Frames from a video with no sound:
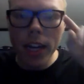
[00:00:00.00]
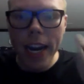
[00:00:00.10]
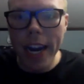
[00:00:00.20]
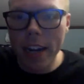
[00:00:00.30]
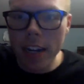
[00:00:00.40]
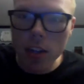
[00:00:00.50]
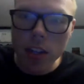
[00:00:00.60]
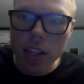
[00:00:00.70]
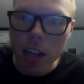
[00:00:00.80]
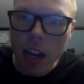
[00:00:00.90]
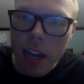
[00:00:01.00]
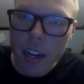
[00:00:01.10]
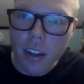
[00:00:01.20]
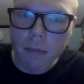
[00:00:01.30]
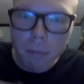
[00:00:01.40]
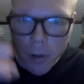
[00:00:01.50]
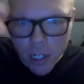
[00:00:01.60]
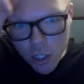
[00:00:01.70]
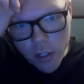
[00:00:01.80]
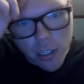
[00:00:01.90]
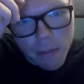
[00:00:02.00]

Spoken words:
and I'm pretty sure he's a